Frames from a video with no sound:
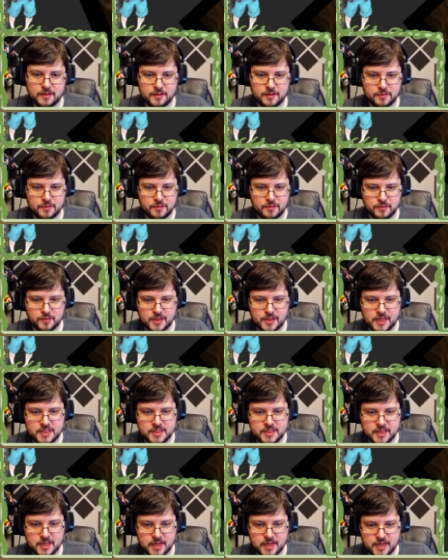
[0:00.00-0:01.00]
Ooh,
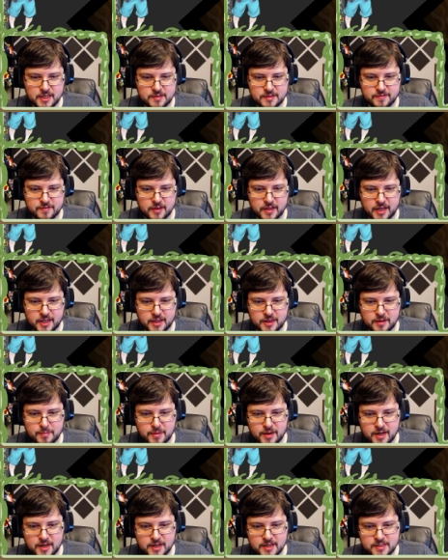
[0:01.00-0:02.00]
that's nice for like the
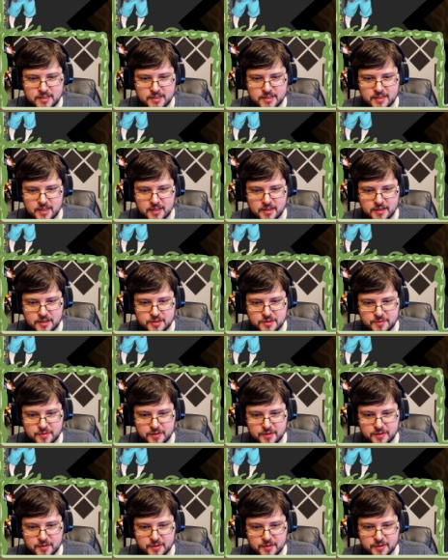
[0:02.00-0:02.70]
moss. That looks